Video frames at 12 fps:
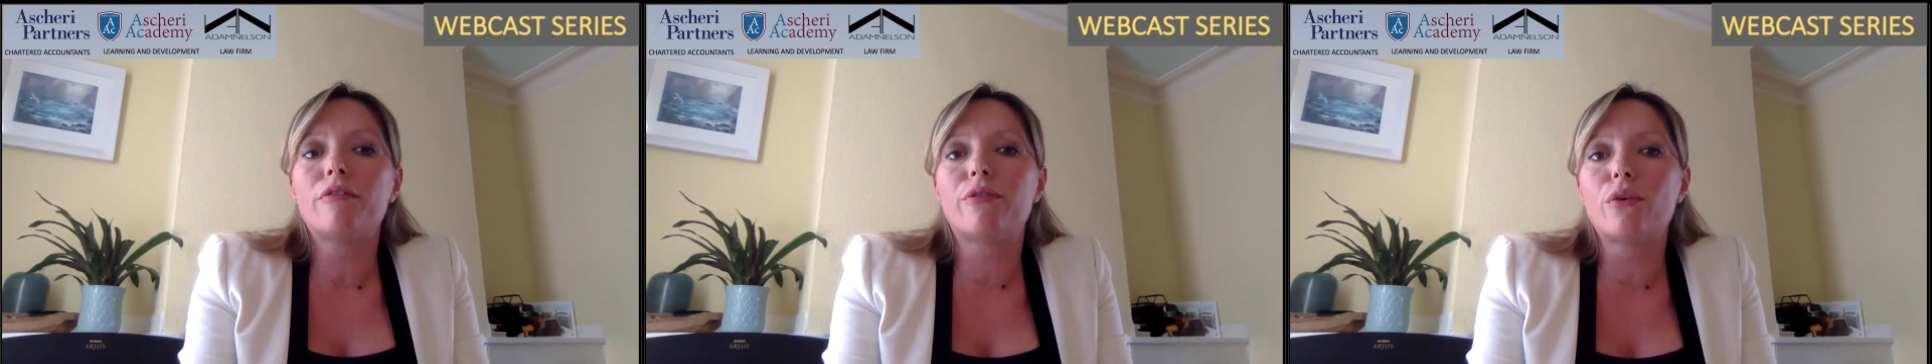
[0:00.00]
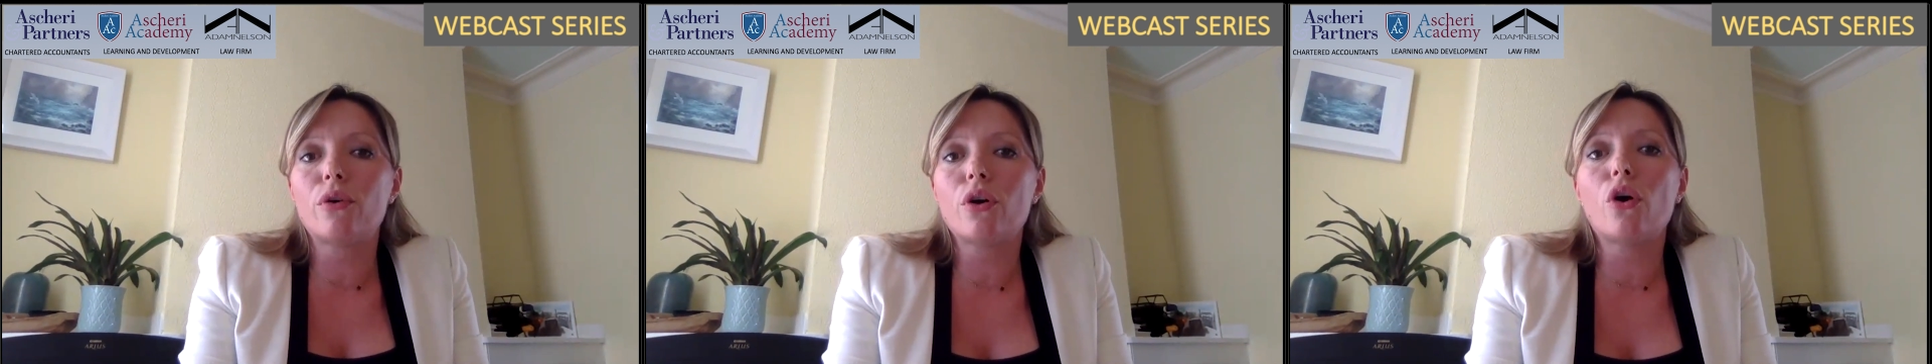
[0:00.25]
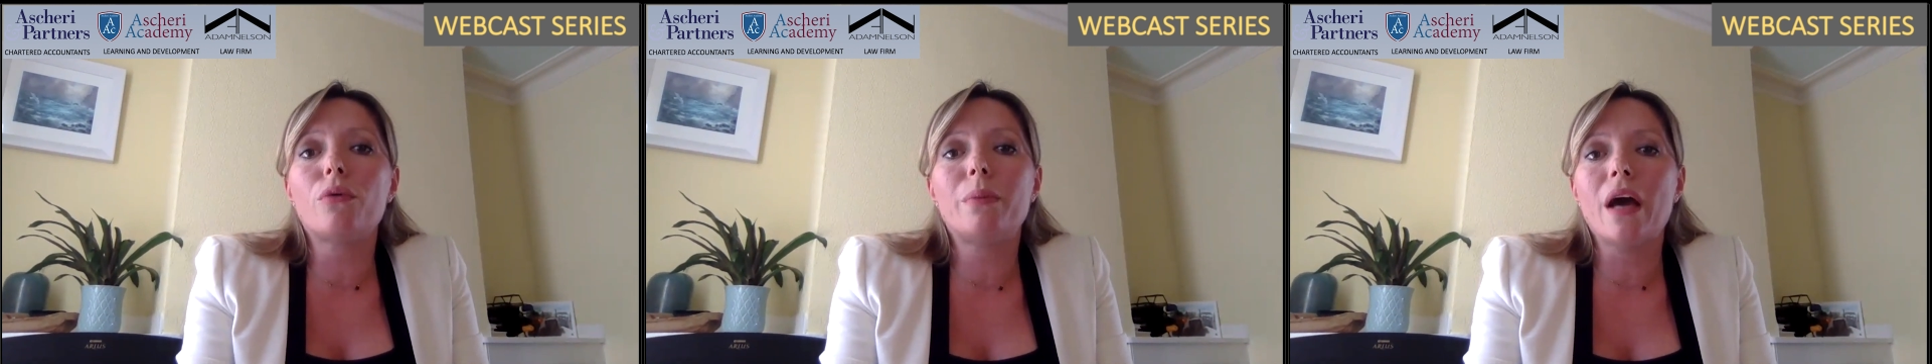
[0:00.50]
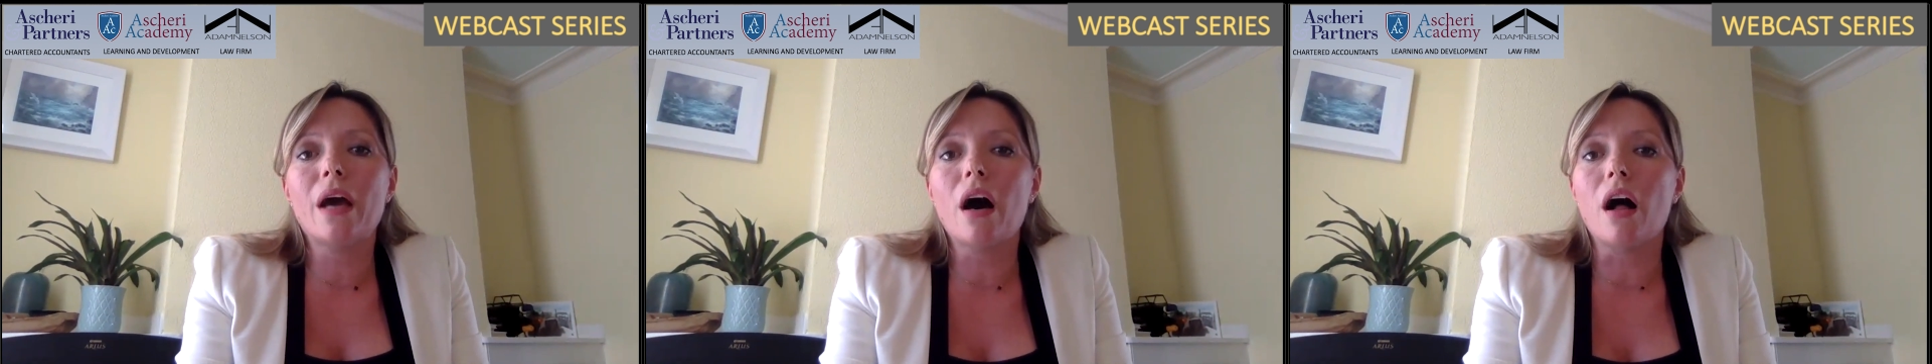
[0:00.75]
on
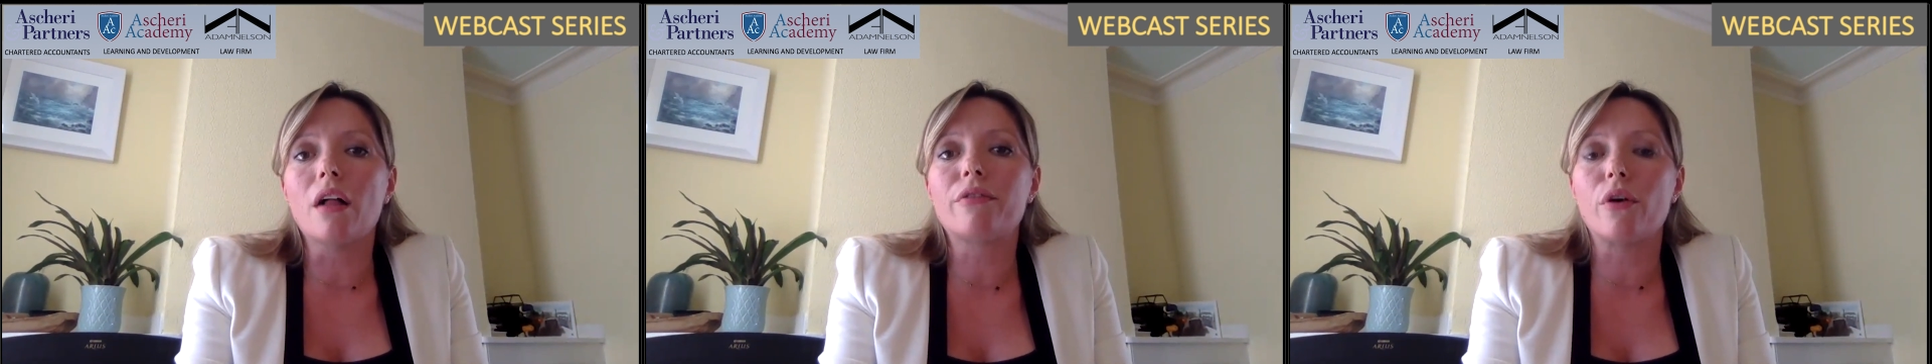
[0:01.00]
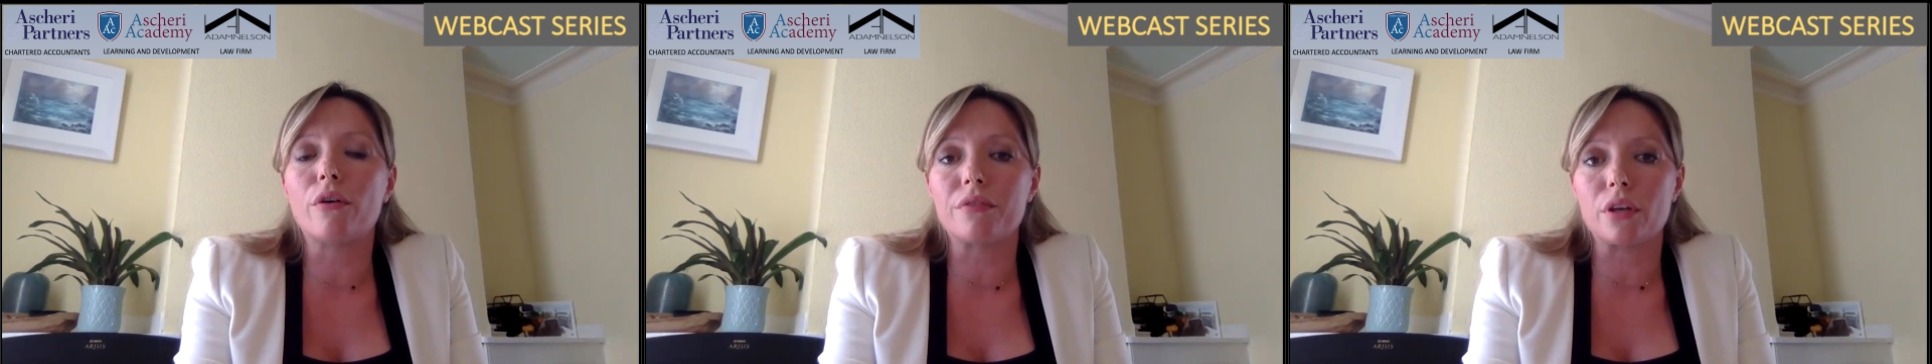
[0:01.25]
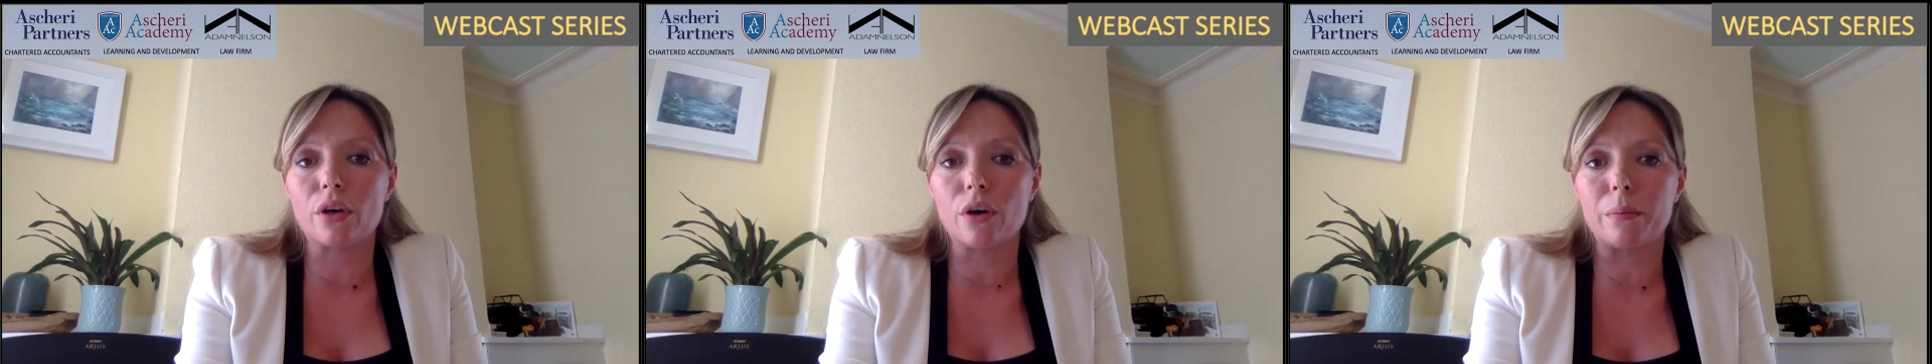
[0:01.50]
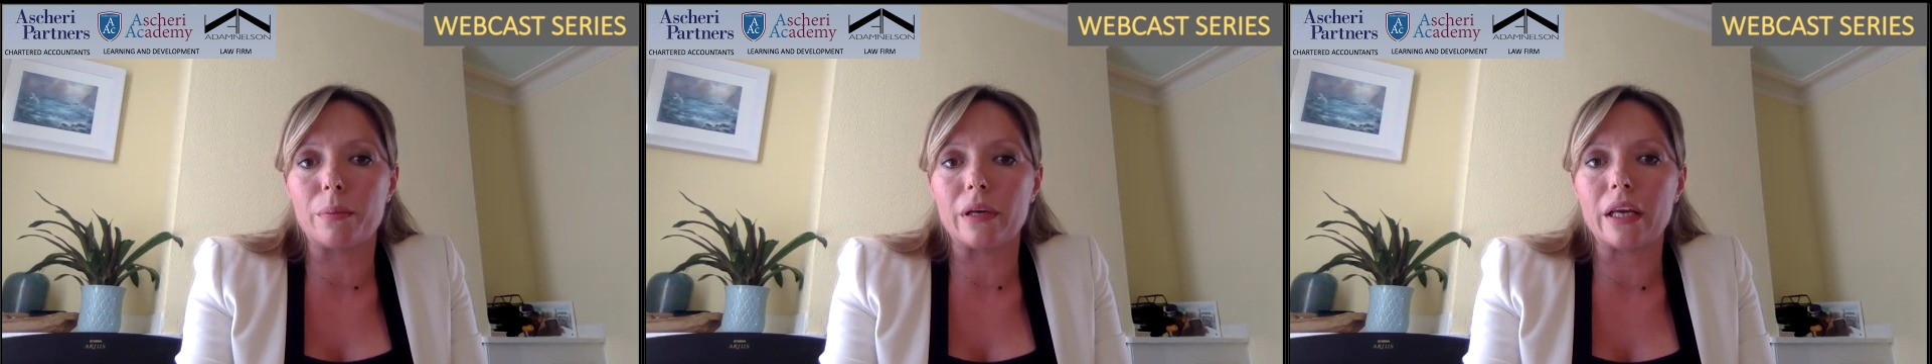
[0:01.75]
behalf of the
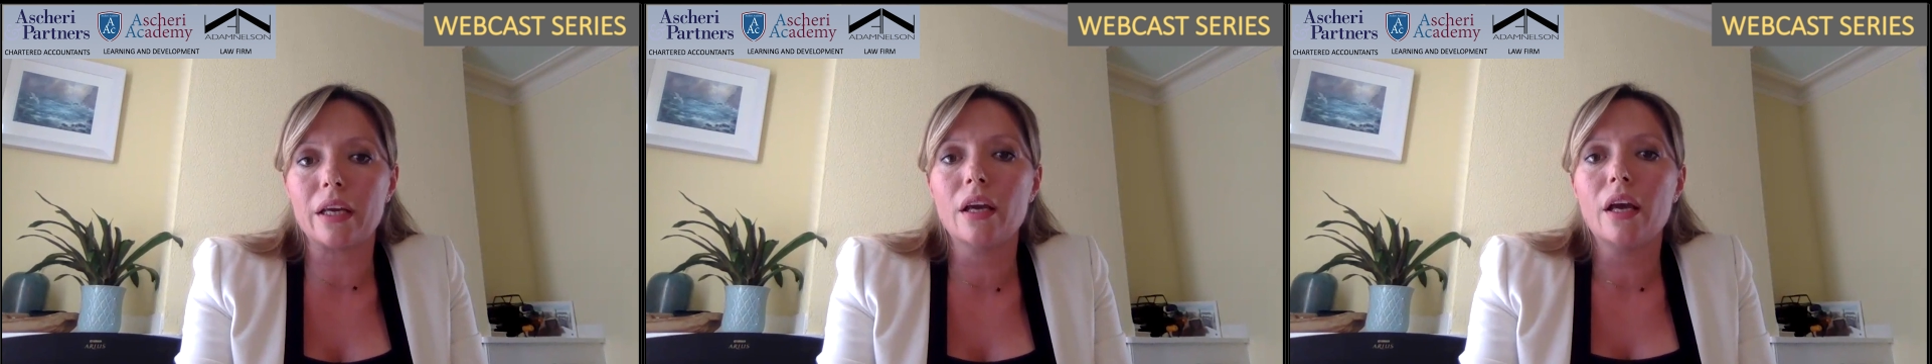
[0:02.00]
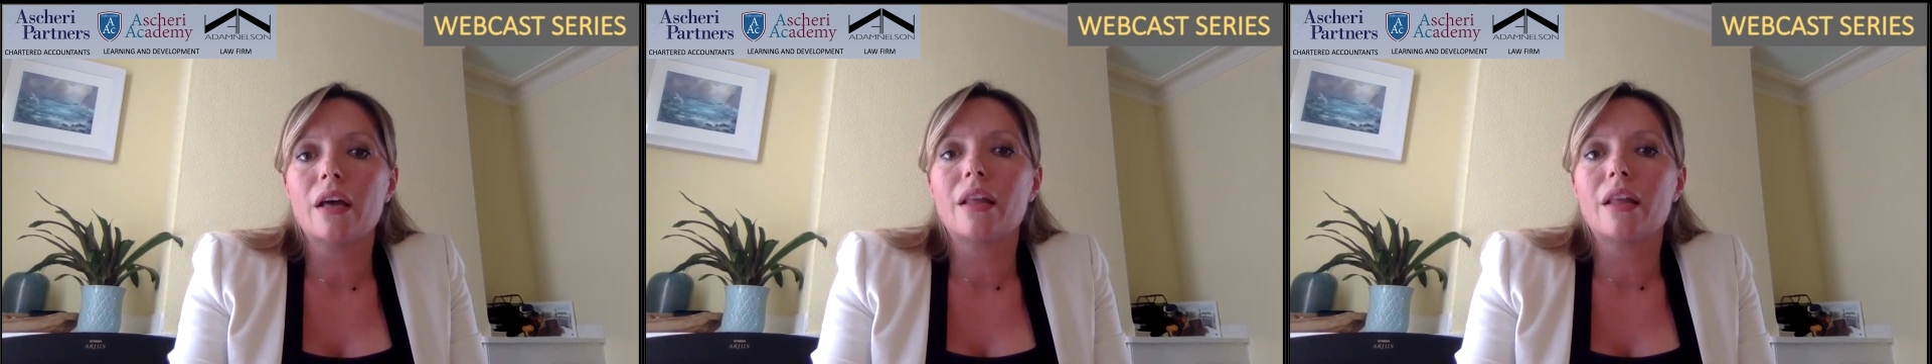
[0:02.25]
company.